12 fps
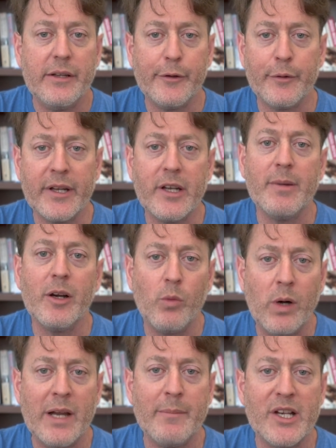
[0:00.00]
other night about
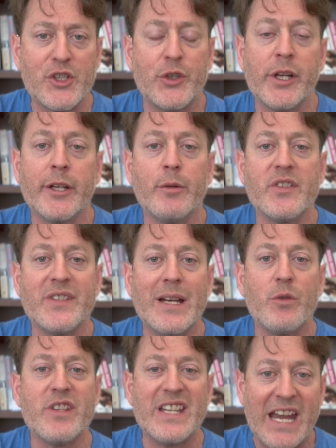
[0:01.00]
why Mastriano is
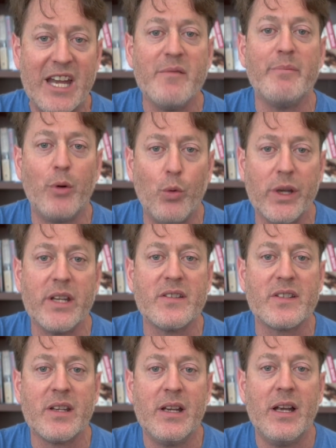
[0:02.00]
down 10 points